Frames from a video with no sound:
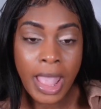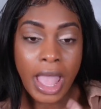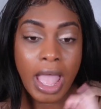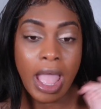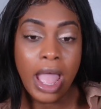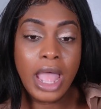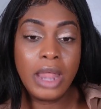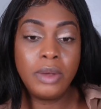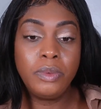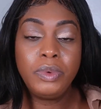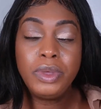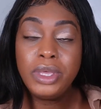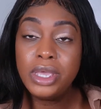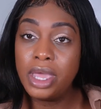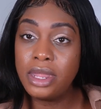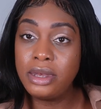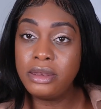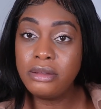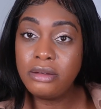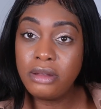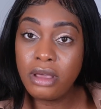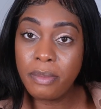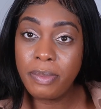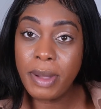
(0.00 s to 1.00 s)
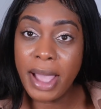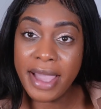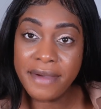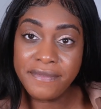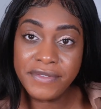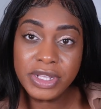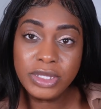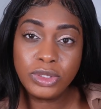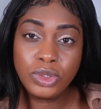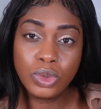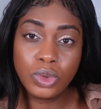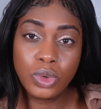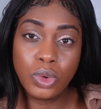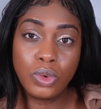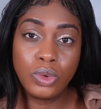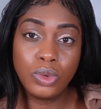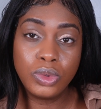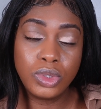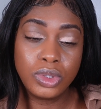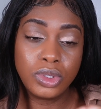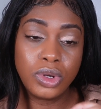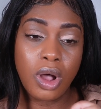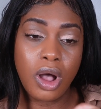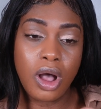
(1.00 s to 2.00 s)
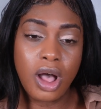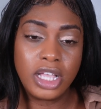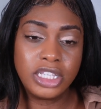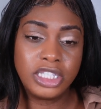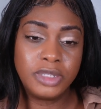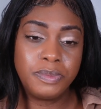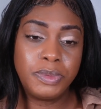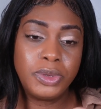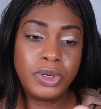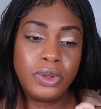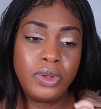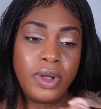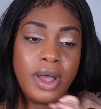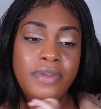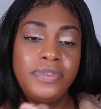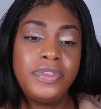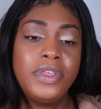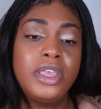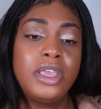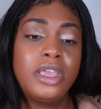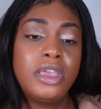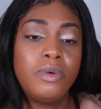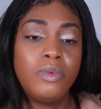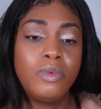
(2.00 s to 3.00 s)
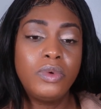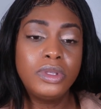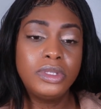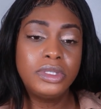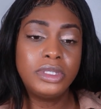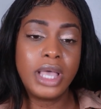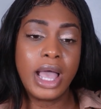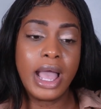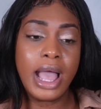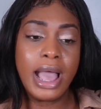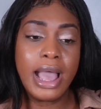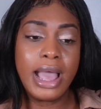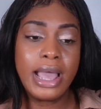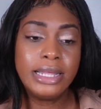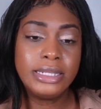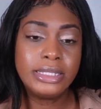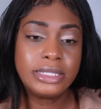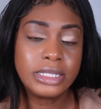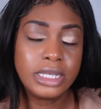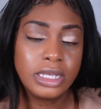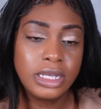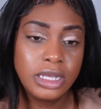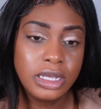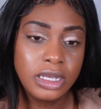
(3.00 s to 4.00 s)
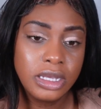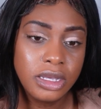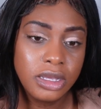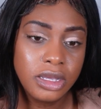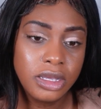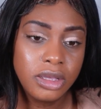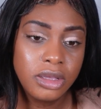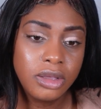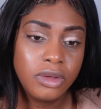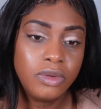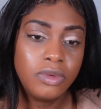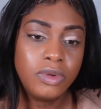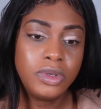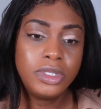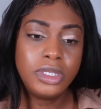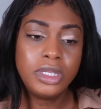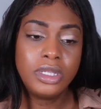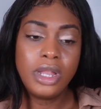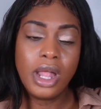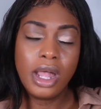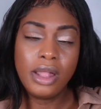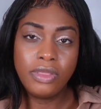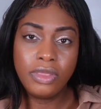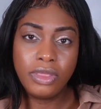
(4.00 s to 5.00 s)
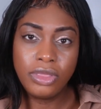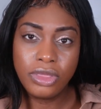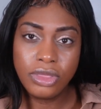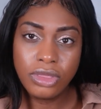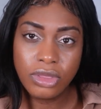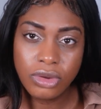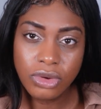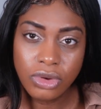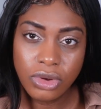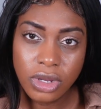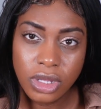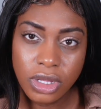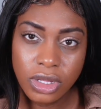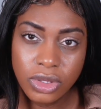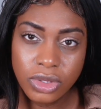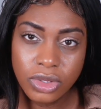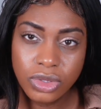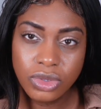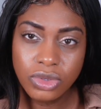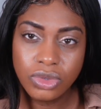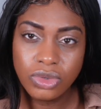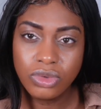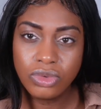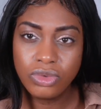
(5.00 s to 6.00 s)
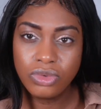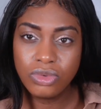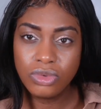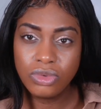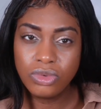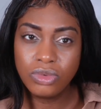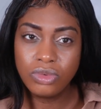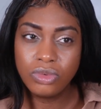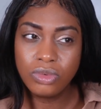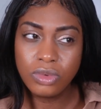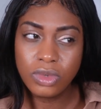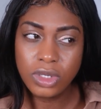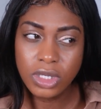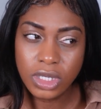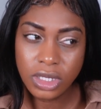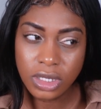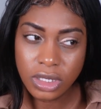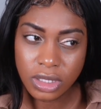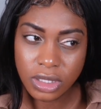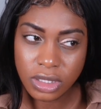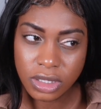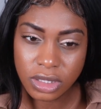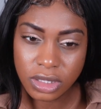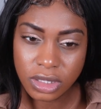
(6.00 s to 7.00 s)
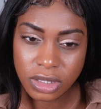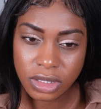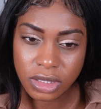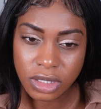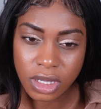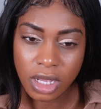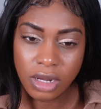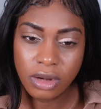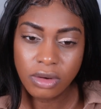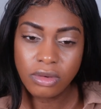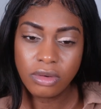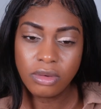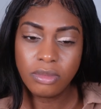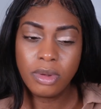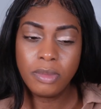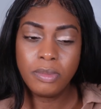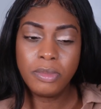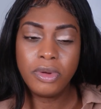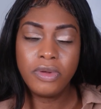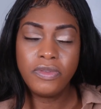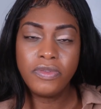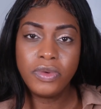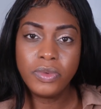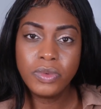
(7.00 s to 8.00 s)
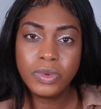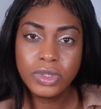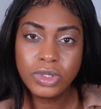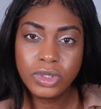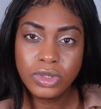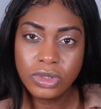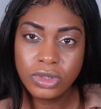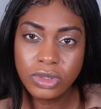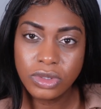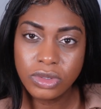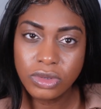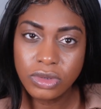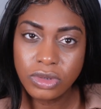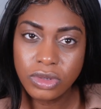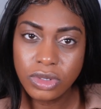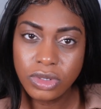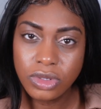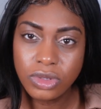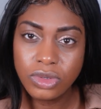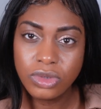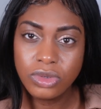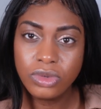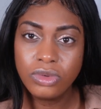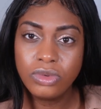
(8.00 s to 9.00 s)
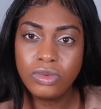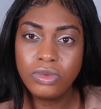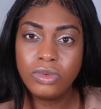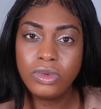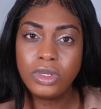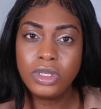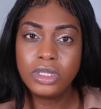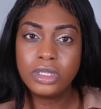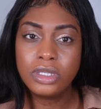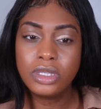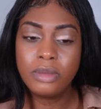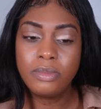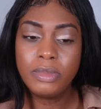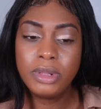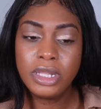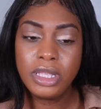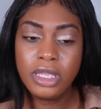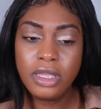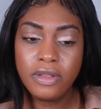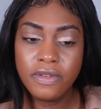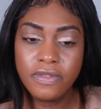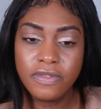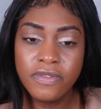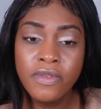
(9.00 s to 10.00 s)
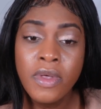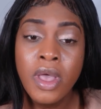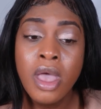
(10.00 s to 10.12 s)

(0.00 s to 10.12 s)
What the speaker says: And we ended up having to go to the hospital. I think it was it at 32 weeks? I don't remember if it was 32 weeks, I believe.